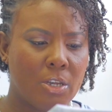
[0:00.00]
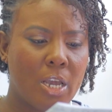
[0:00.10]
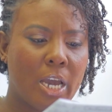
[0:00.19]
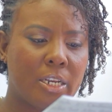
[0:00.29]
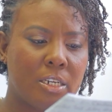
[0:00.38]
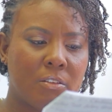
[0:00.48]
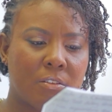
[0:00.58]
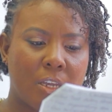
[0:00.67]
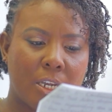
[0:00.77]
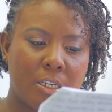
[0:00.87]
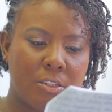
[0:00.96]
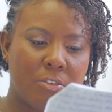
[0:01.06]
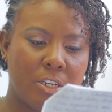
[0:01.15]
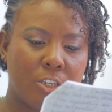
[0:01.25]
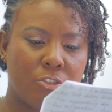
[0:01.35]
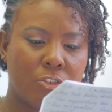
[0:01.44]
And then the second
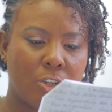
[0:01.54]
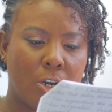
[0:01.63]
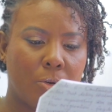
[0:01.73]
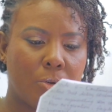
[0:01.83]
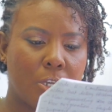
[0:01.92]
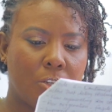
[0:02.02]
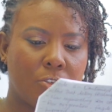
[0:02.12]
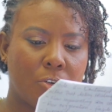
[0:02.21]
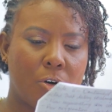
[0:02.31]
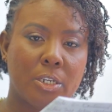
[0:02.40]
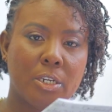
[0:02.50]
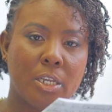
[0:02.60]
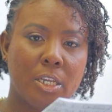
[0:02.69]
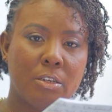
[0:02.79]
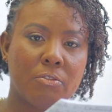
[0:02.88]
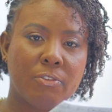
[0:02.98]
stage now, it's called an
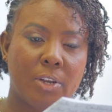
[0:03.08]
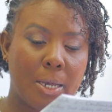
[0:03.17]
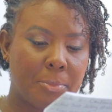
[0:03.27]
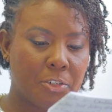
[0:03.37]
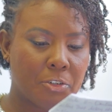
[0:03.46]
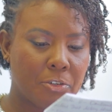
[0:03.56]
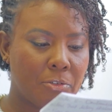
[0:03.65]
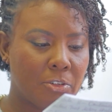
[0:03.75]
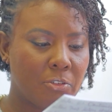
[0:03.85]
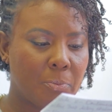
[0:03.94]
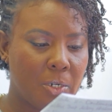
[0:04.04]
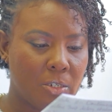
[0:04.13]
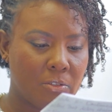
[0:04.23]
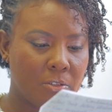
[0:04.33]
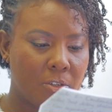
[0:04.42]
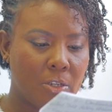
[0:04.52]
inflammatory
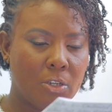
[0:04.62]
response.